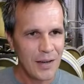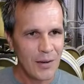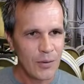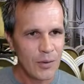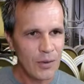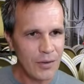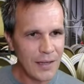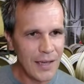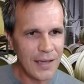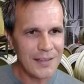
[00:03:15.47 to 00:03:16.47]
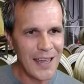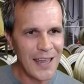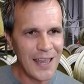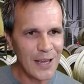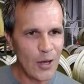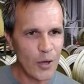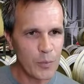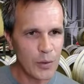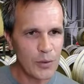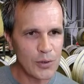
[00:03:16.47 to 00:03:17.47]
Who the heck is saying go
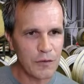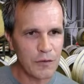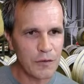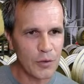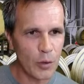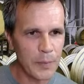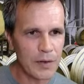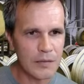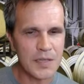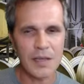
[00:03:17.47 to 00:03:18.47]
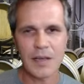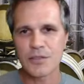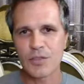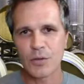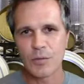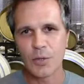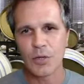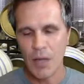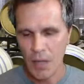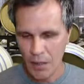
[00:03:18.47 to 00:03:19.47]
blue? Jeff Thorpe and obviously Al Schoenberg.
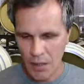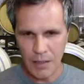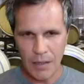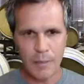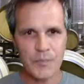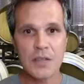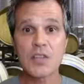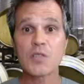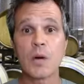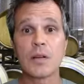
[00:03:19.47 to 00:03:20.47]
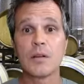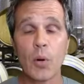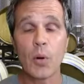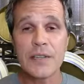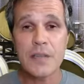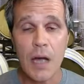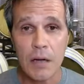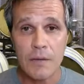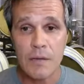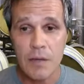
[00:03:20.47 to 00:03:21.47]
Um, just want to point
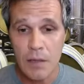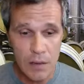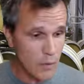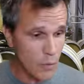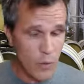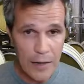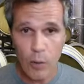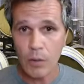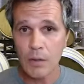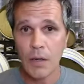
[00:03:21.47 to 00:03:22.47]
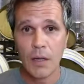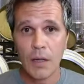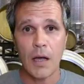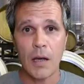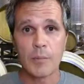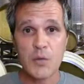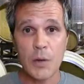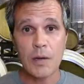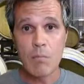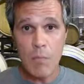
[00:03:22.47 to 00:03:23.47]
out the, the record uh,
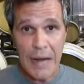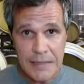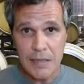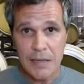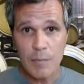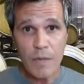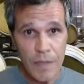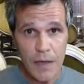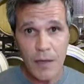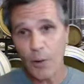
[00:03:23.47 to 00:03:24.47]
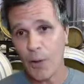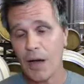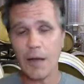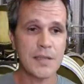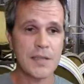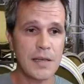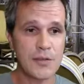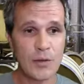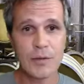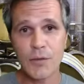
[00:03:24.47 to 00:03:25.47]
between my team, the Ohio State
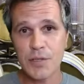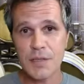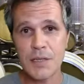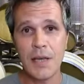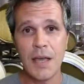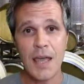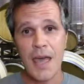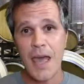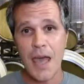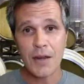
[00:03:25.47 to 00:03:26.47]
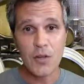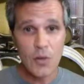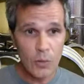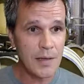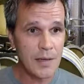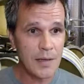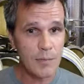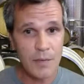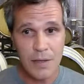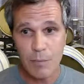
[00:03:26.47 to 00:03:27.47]
University, and your team,
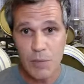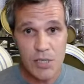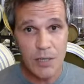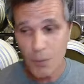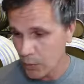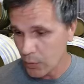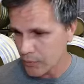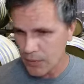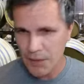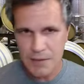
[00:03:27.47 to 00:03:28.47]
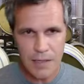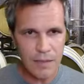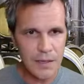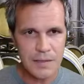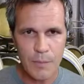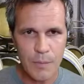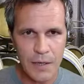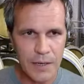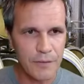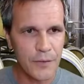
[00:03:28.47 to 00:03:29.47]
the Michigan Wolverines. I think it's something
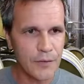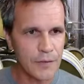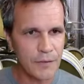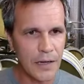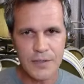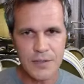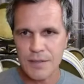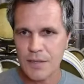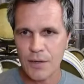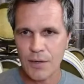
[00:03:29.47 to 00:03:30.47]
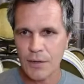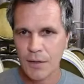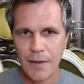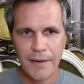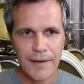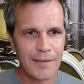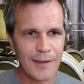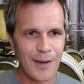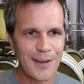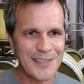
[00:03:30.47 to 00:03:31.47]
like 55 to 0 in the
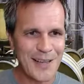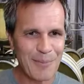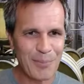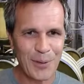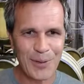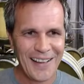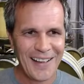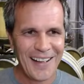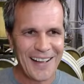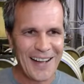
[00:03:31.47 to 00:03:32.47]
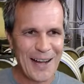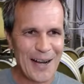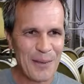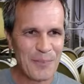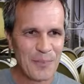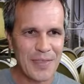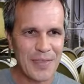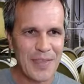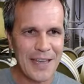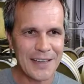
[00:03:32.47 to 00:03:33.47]
last couple. Um, but
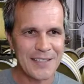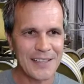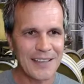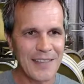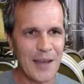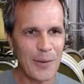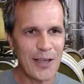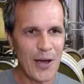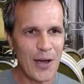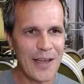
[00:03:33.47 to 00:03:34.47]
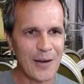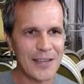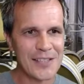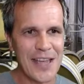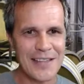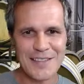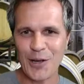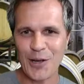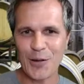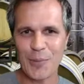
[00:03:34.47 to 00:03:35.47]
thanks. There we go. Erica Johansson,
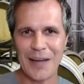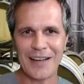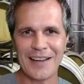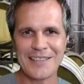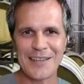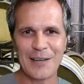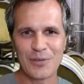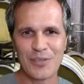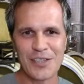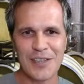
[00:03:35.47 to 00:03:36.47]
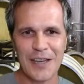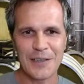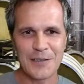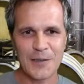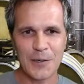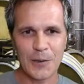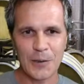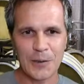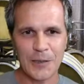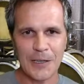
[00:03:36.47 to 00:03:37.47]
go Buckeyes. I appreciate it.
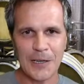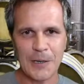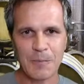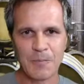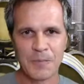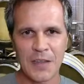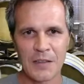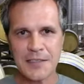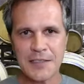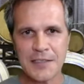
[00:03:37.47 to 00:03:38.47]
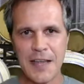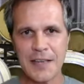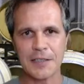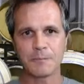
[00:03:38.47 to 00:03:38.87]
So, um, Fantastic.